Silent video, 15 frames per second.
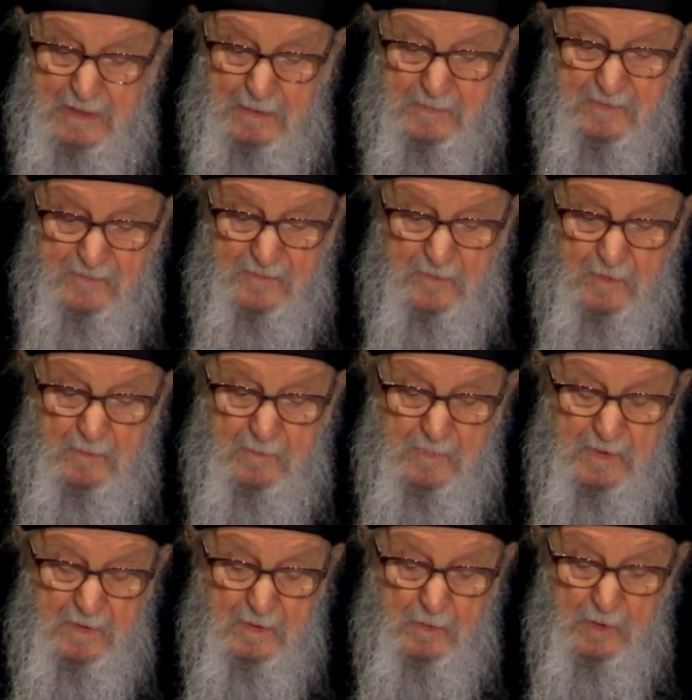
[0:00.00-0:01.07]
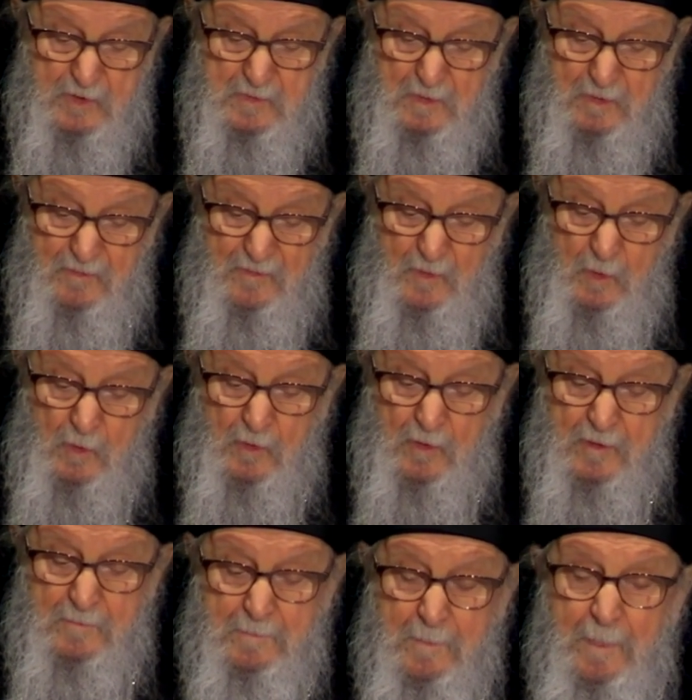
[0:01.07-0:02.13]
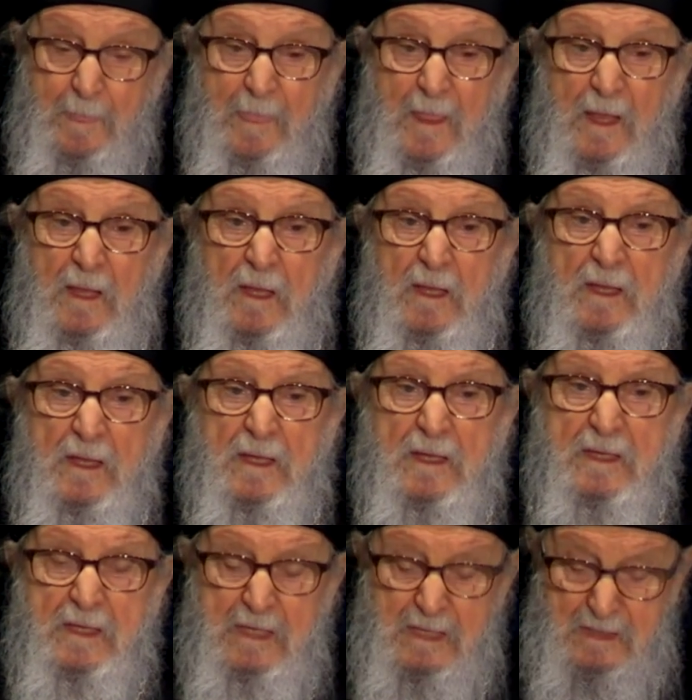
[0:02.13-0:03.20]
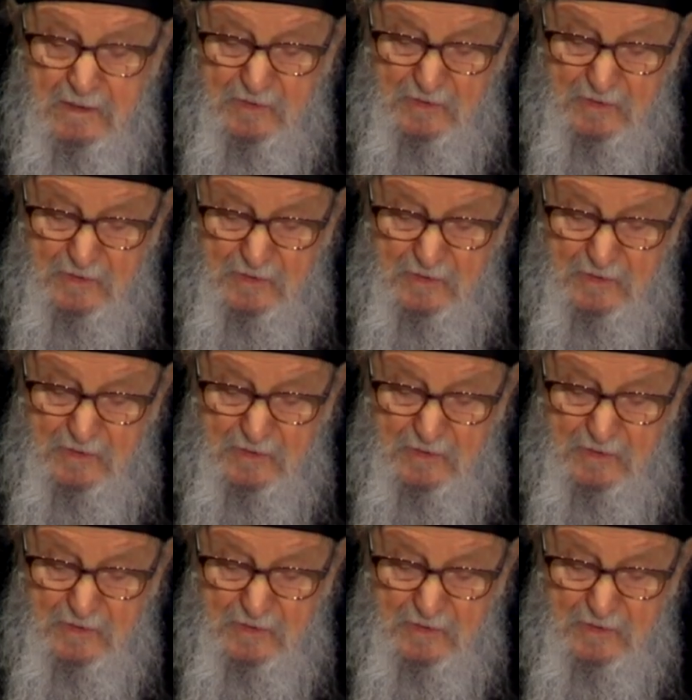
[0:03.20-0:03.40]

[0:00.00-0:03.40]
comes from the Gospel of Luke. He